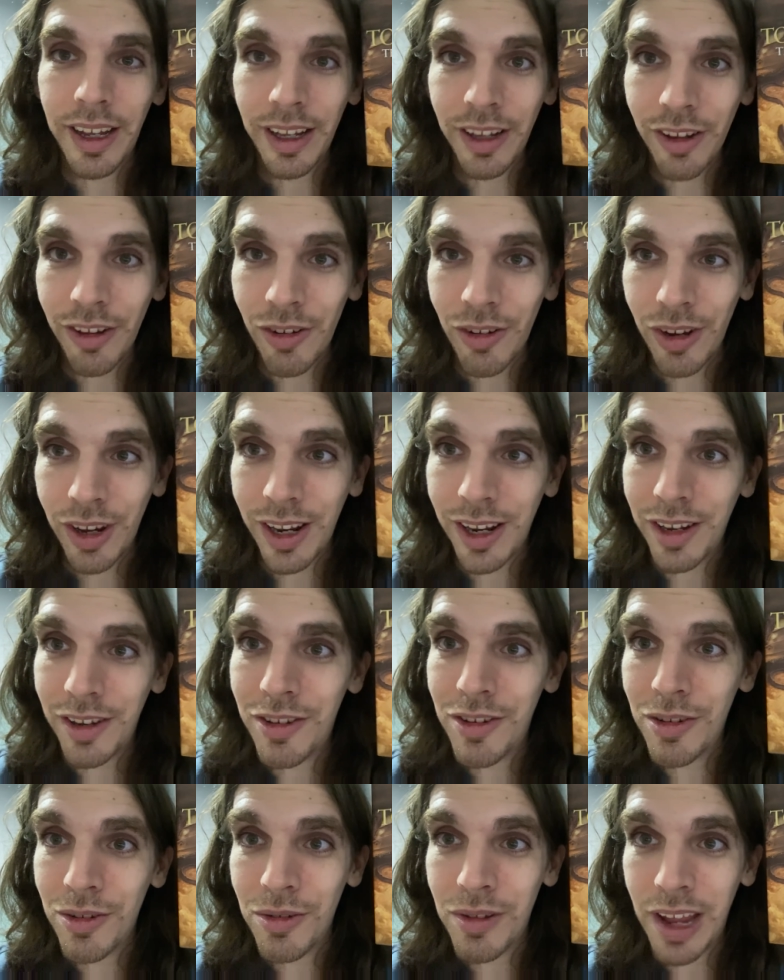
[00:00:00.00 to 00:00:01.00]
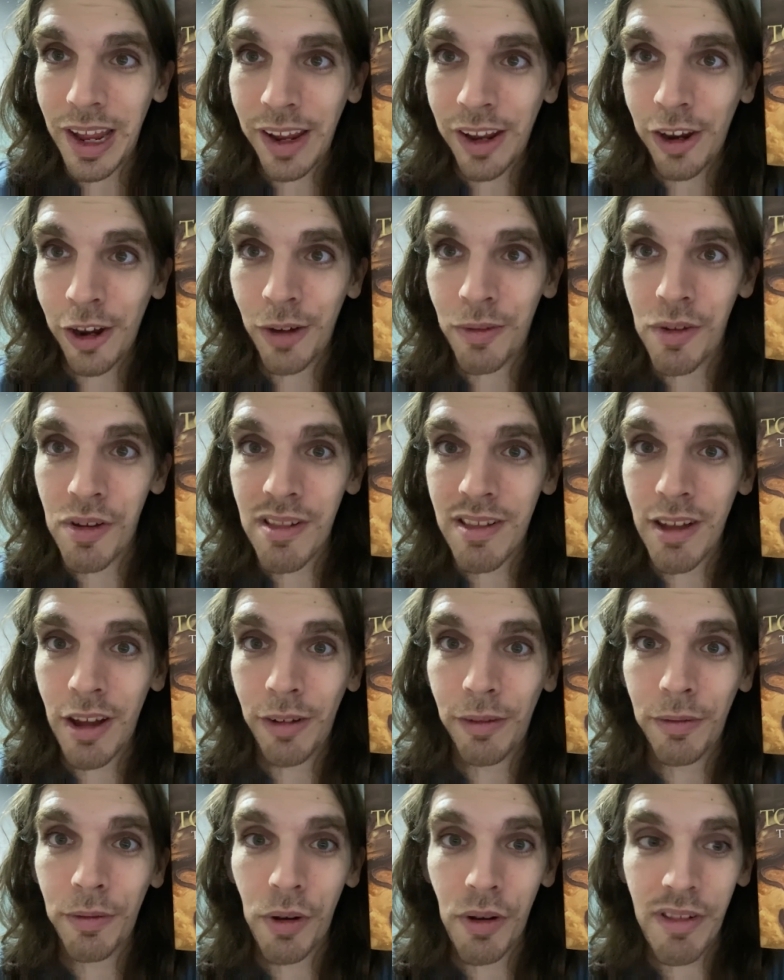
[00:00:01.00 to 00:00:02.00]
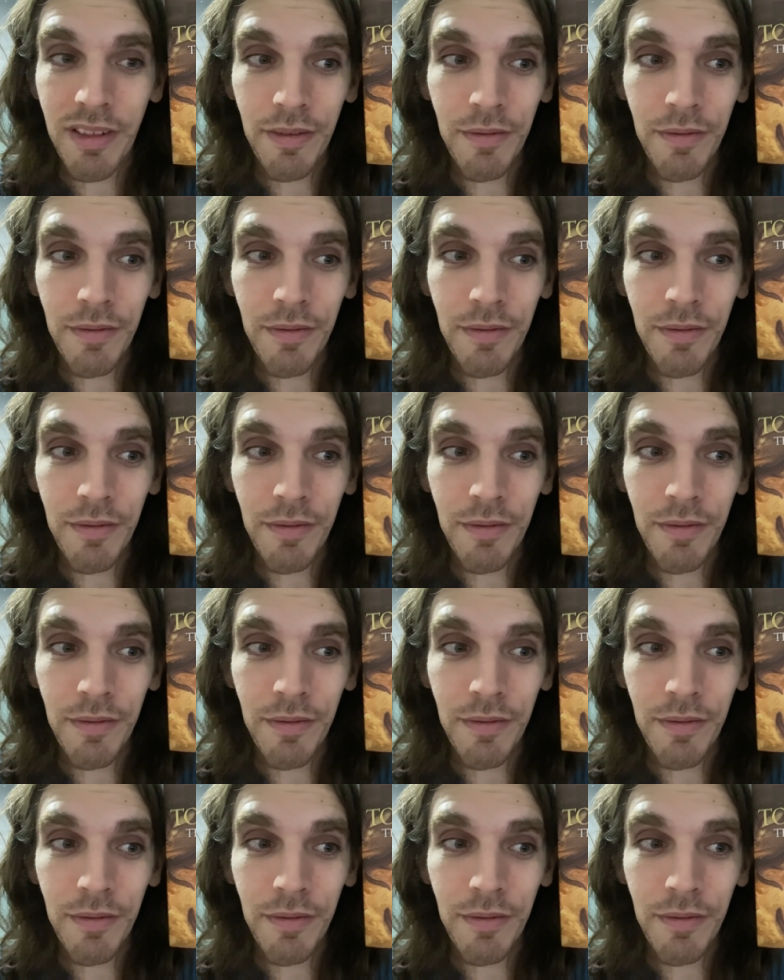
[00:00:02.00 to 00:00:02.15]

you need to take care of yourself first